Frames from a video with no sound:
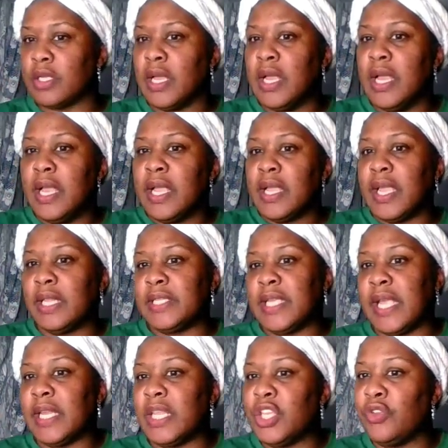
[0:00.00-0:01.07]
containing
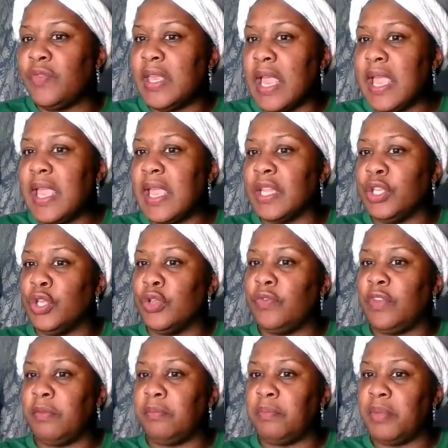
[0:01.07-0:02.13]
UVA and
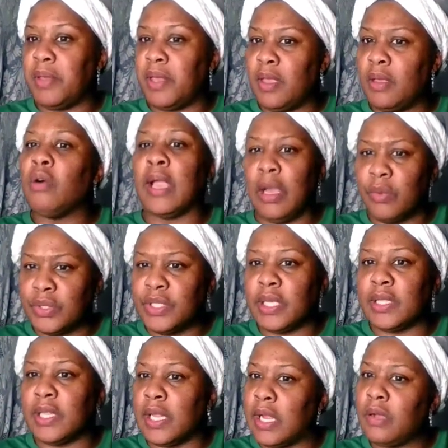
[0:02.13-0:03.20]
UVB. Okay, I will check
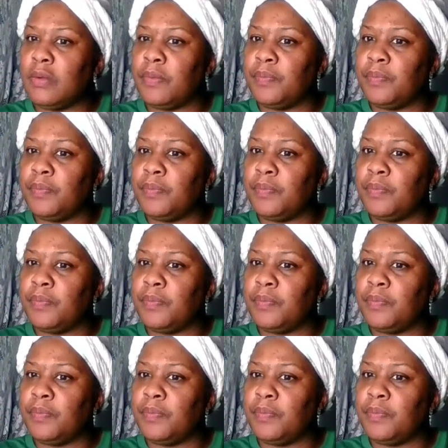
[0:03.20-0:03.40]
that out.